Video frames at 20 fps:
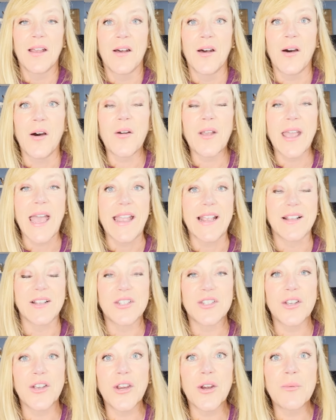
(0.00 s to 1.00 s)
Okay,
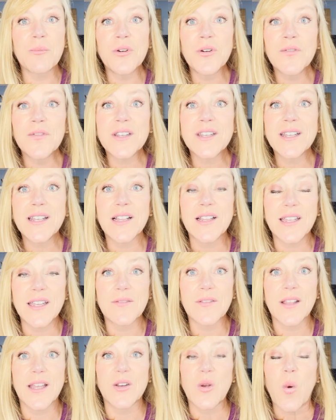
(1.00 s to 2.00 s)
so you're moving to
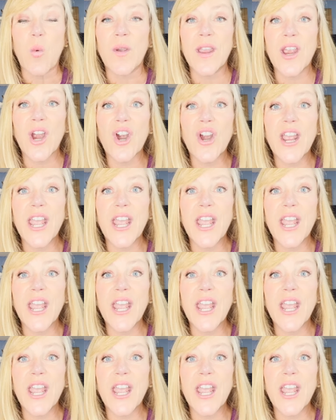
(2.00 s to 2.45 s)
Cleveland. We are